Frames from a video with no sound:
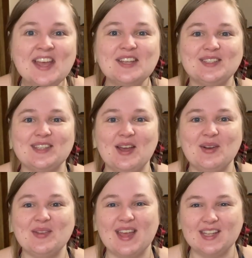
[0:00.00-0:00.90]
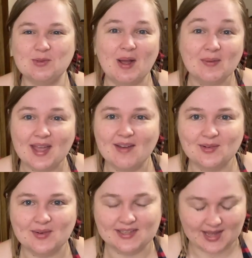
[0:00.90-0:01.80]
So that's why we have a
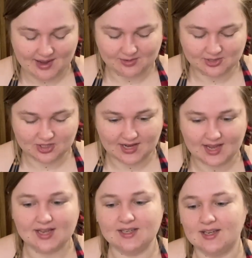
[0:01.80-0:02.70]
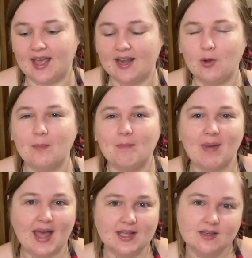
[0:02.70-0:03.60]
red couch, and I don't
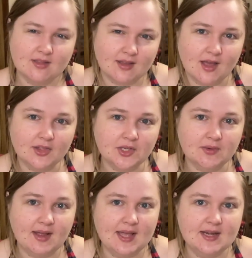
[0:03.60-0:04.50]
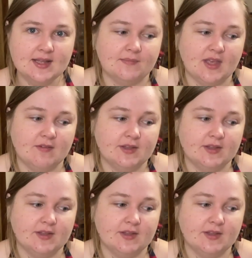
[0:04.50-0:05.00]
mind the color red if